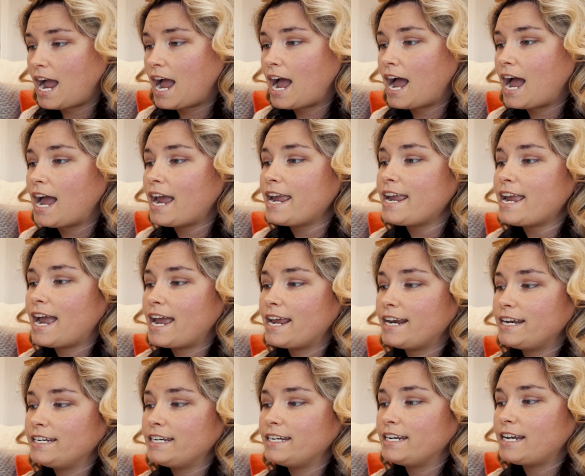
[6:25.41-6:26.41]
I
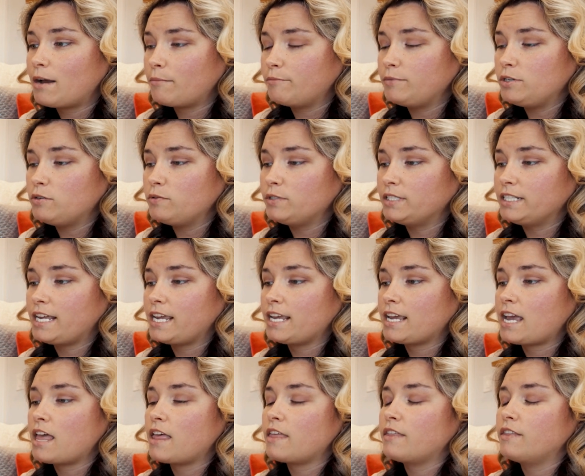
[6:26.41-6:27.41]
ended up
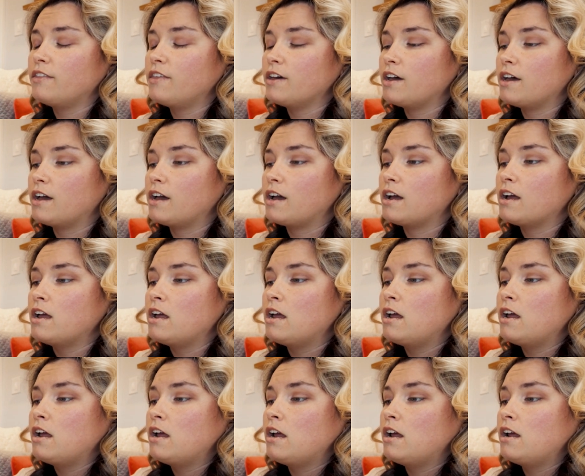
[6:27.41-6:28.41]
using the
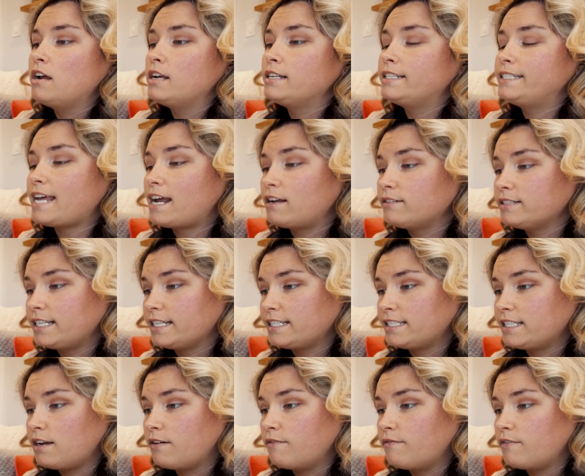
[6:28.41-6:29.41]
sound
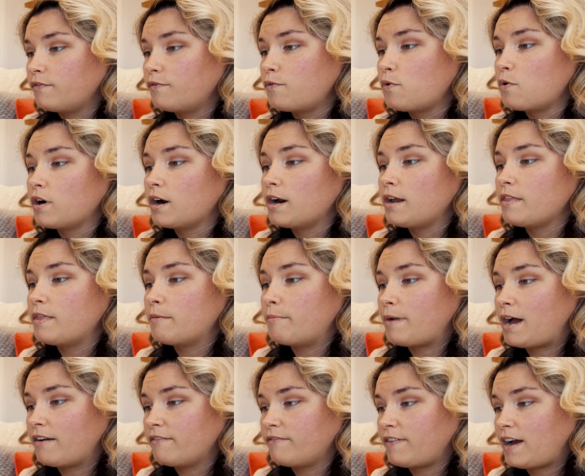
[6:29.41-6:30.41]
system for the
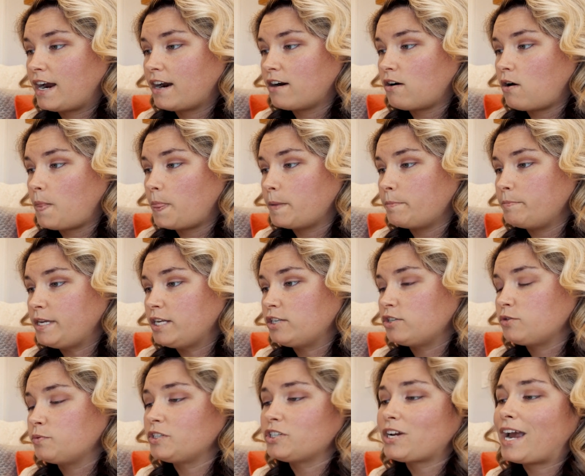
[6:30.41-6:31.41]
bonfire on the
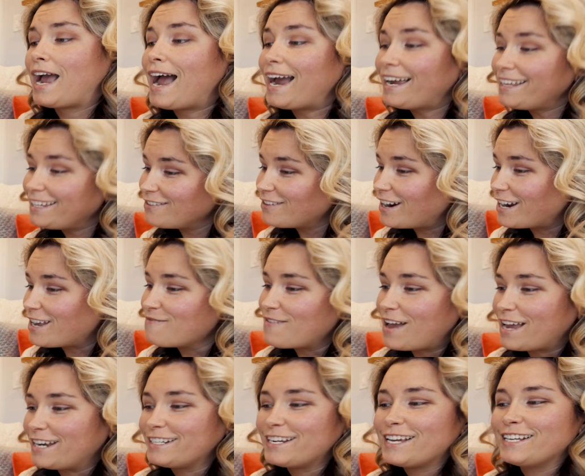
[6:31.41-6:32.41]
beach, which I highly
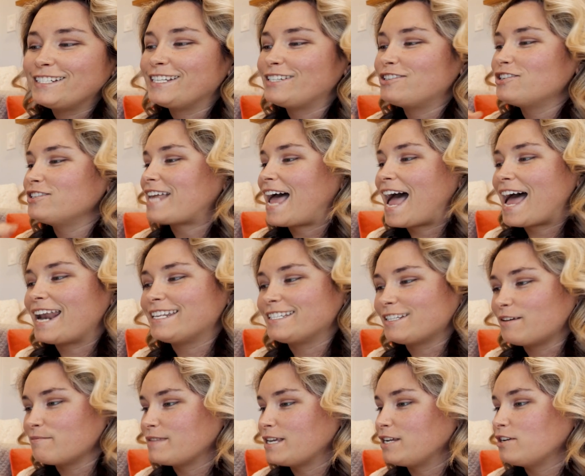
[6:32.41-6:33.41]
recommend because it just added
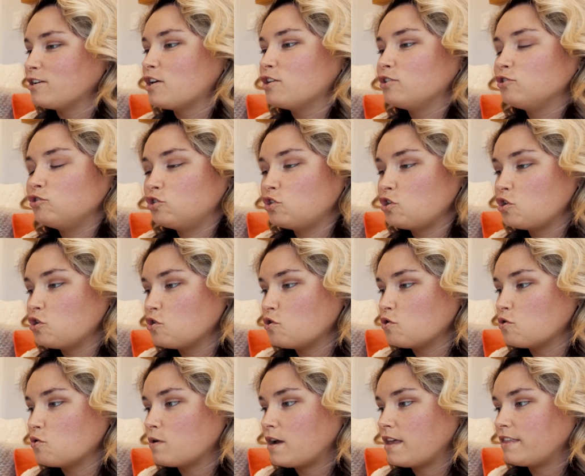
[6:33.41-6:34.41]
something
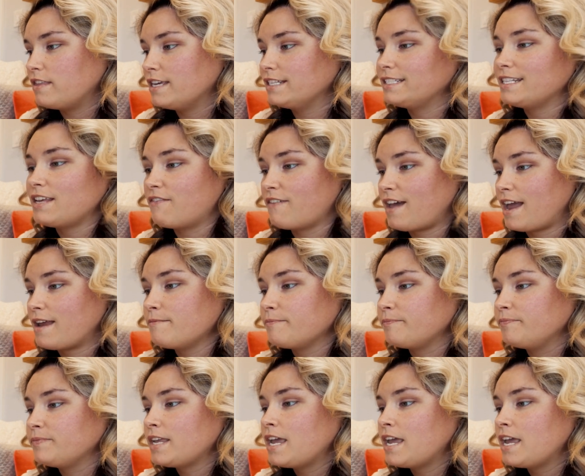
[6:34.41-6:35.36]
to this event.